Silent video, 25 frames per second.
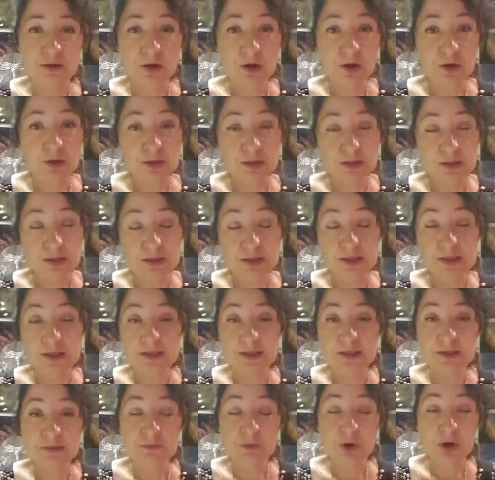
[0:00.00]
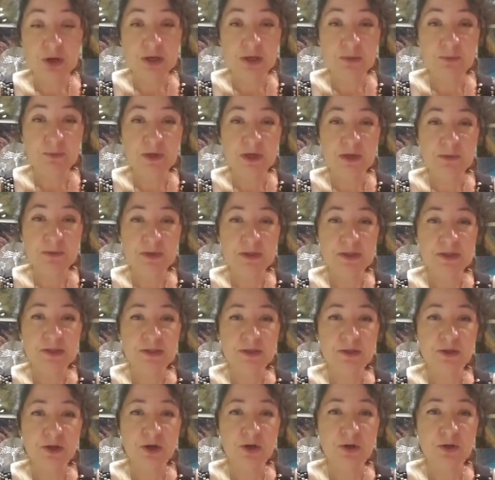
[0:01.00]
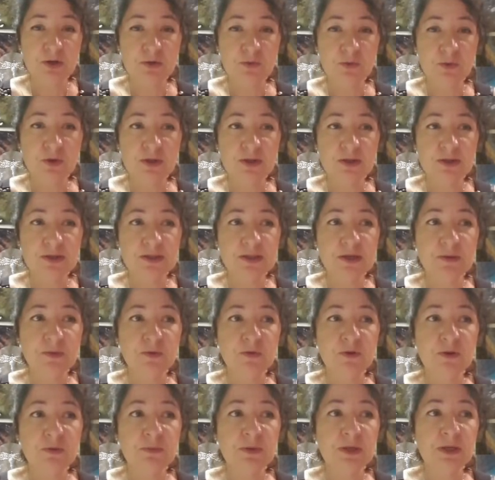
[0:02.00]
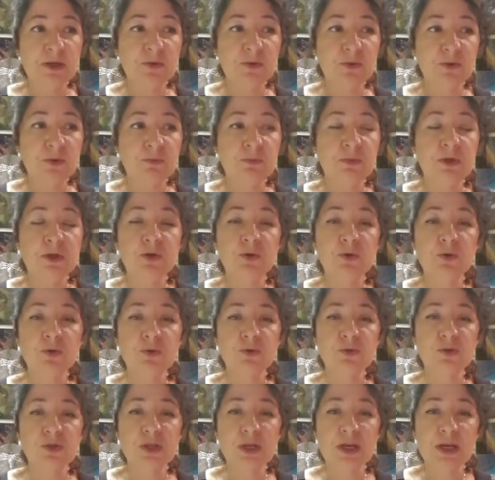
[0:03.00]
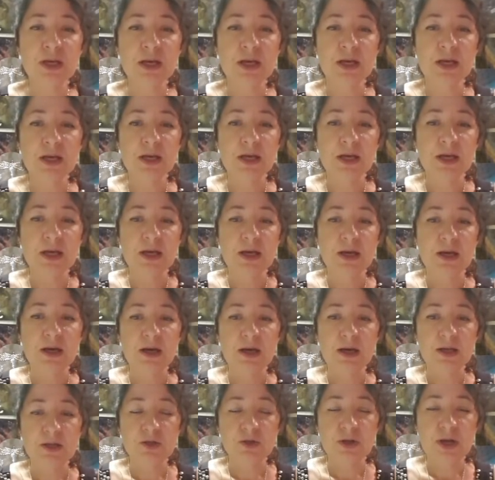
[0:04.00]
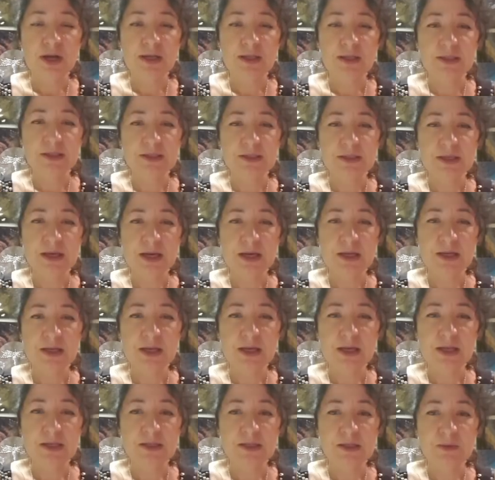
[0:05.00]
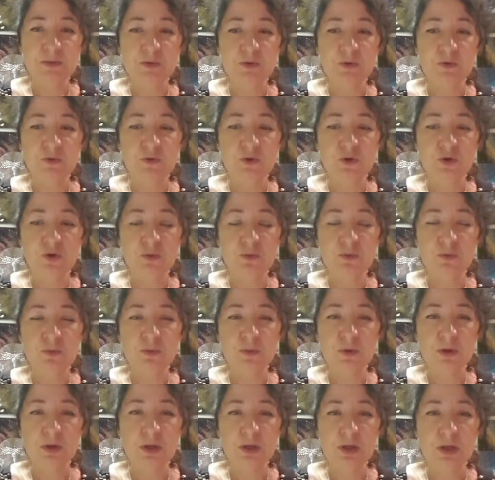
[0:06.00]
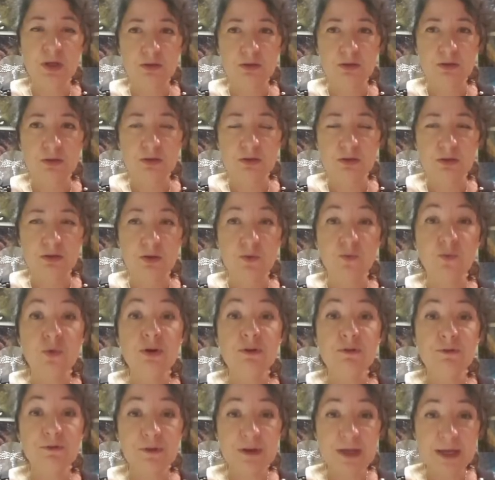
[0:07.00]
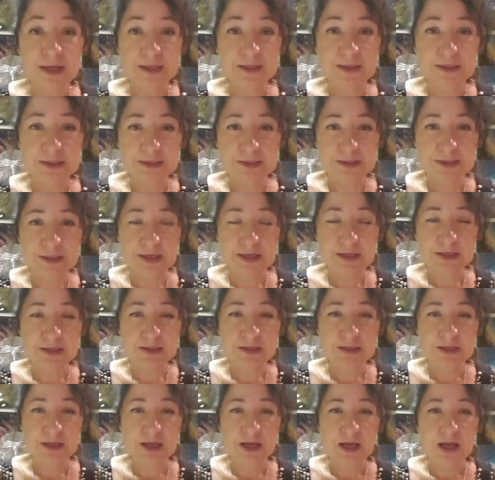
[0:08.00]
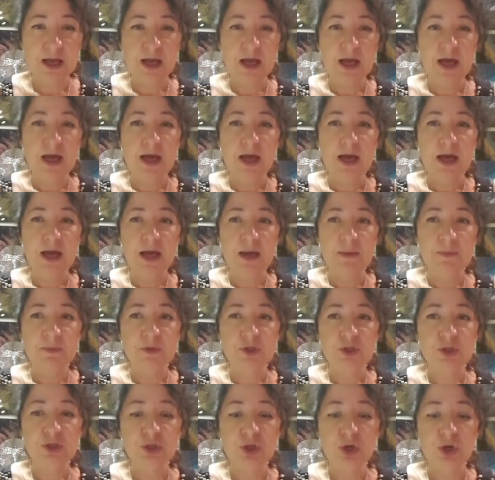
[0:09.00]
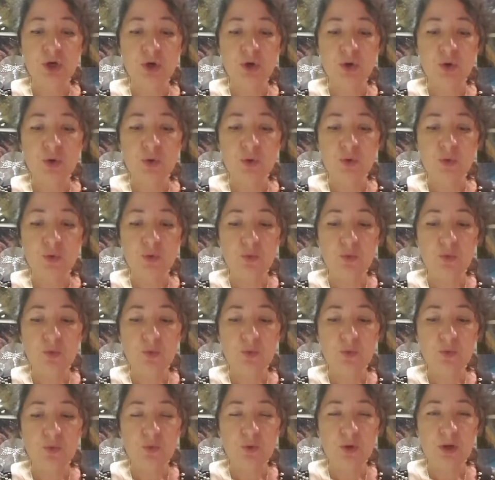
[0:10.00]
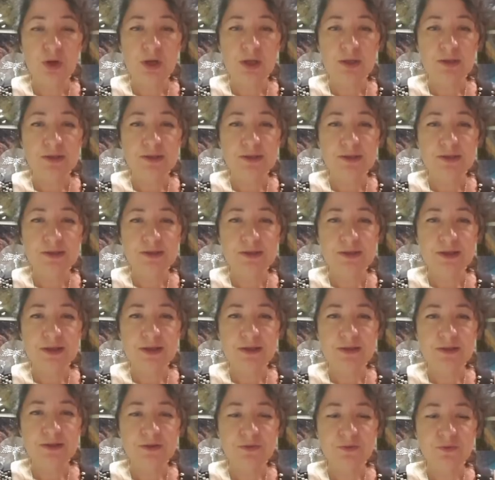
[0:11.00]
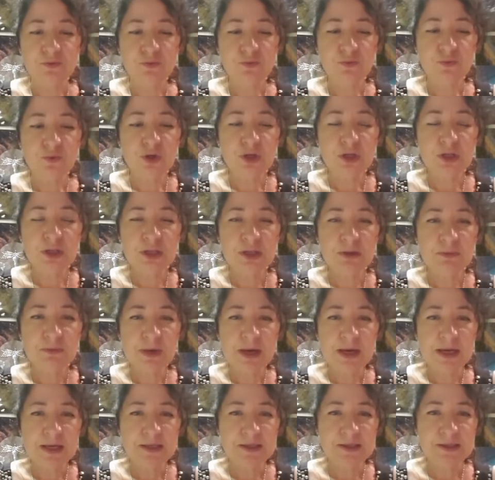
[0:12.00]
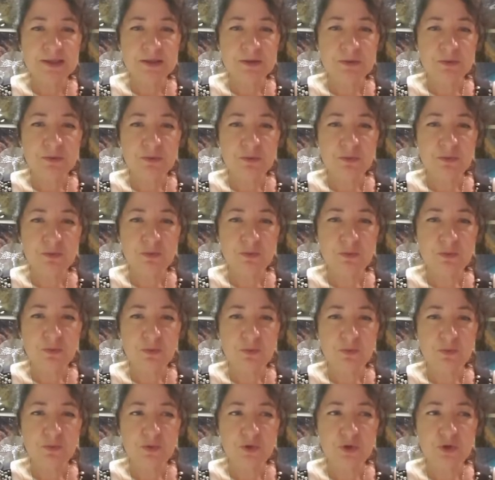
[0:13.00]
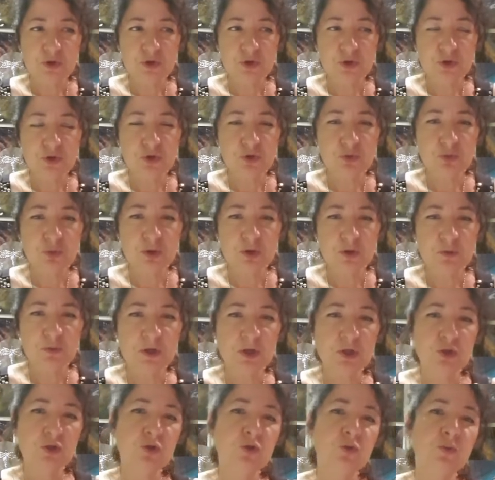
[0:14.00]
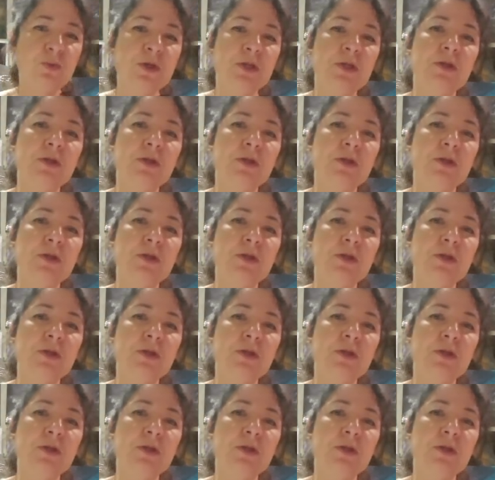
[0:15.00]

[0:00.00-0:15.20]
coated, these mica pigments are coated with, some of the minerals attract the sun and some of them reflect the sun. So it really makes them super special